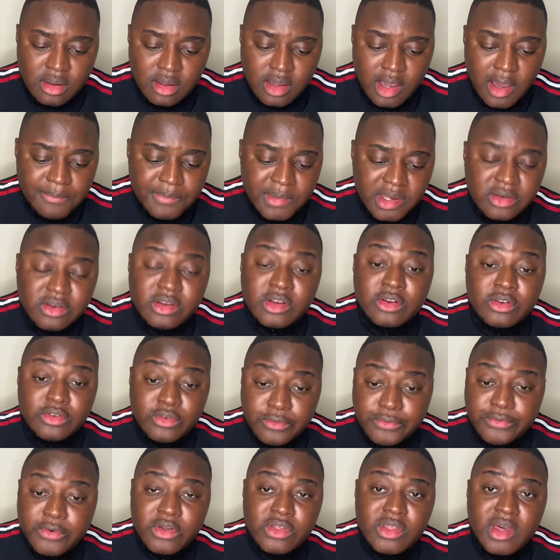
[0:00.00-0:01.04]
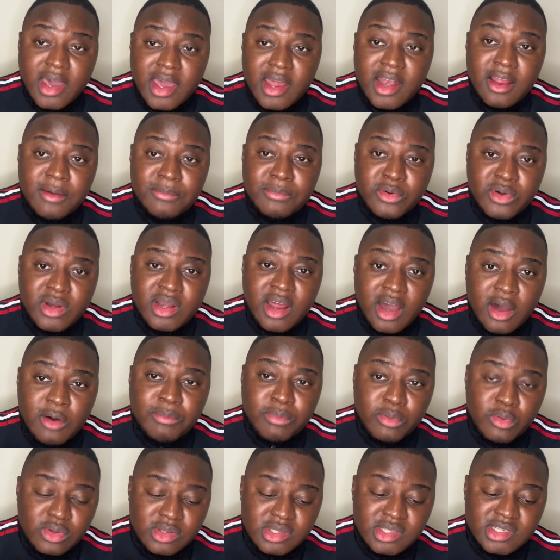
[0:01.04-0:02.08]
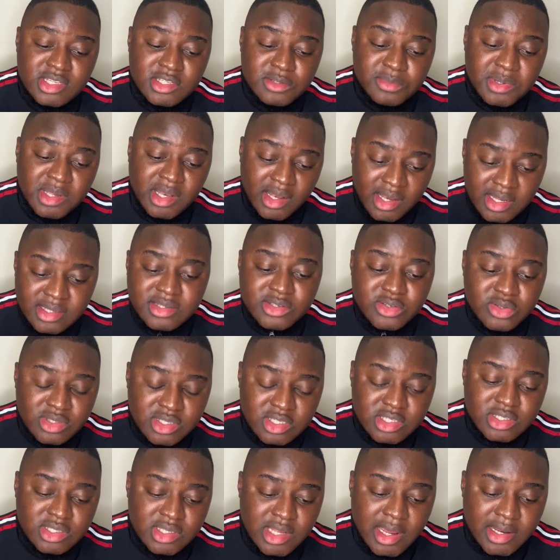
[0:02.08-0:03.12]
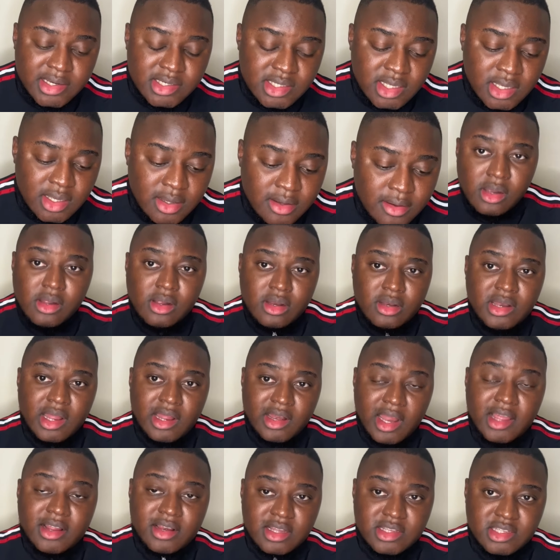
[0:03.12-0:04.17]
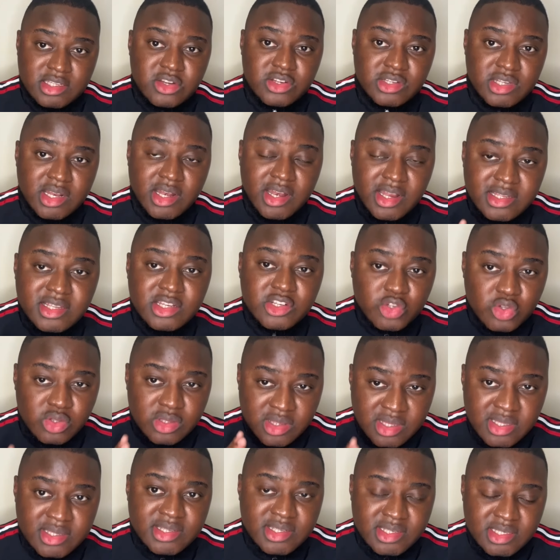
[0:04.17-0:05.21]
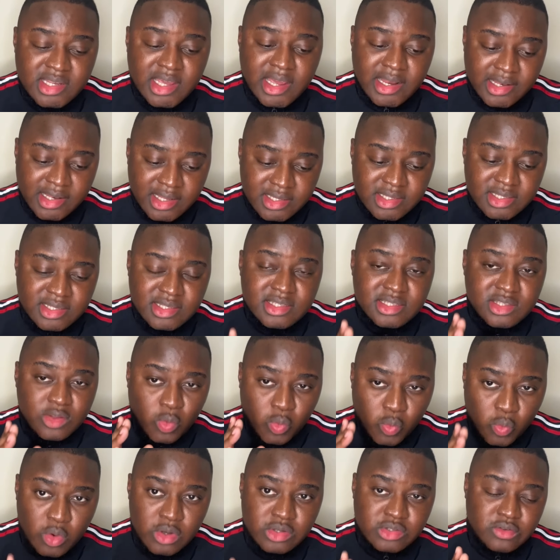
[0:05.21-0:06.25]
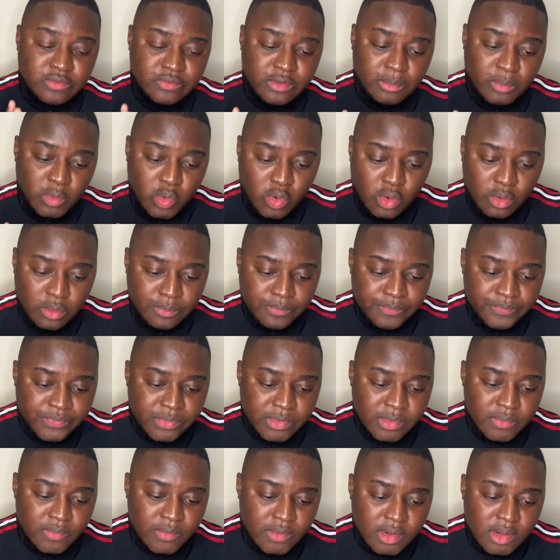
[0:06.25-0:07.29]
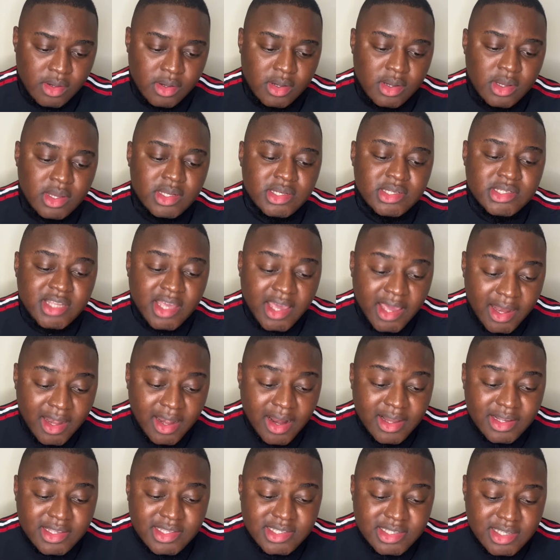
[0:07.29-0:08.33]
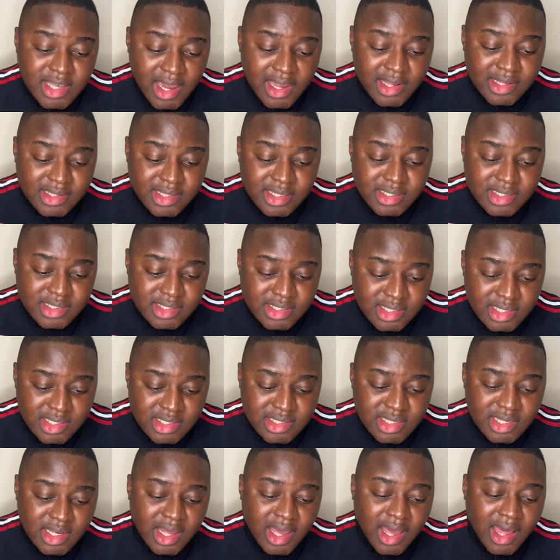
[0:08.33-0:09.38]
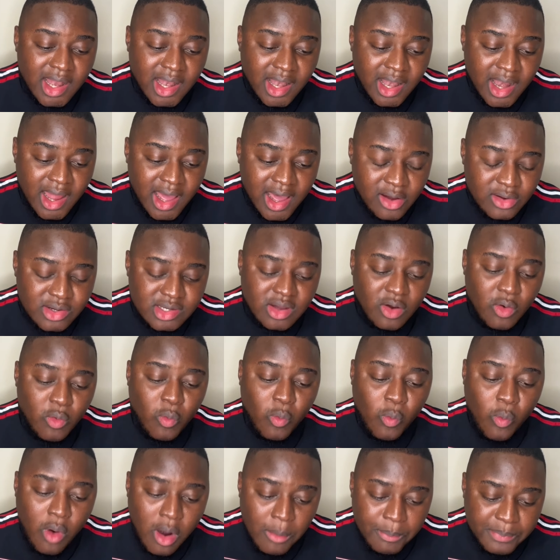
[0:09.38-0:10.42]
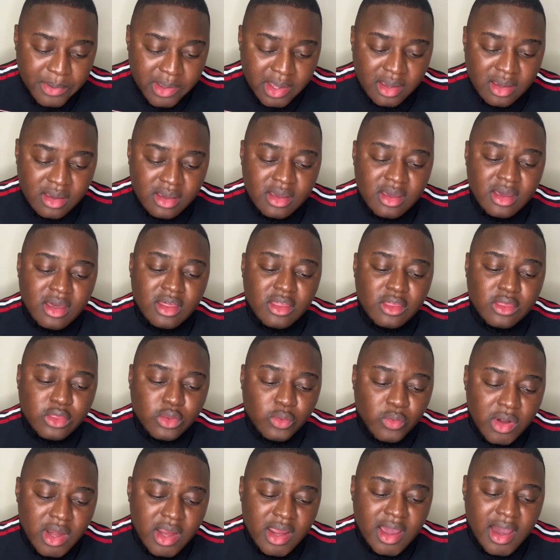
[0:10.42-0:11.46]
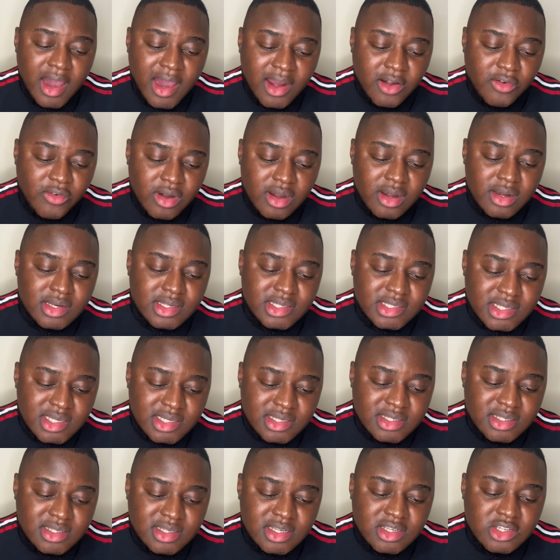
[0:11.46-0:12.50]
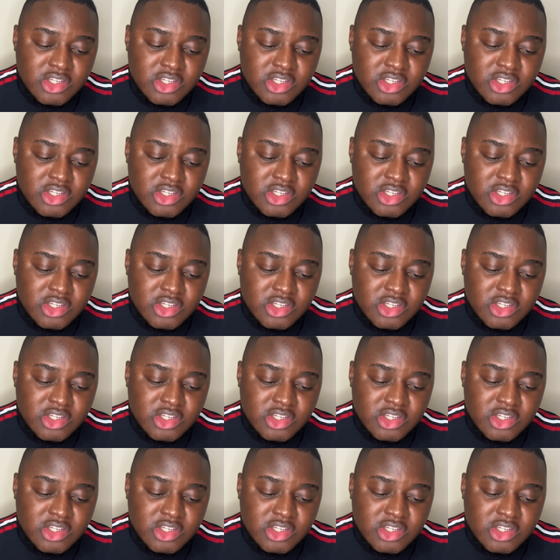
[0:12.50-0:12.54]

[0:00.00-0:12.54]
I mean, to further elaborate how poor this has been, listen to this stat. Seriously, listen to this stat. This is the worst of them all. Ten Hag's side this season allowed a whopping 360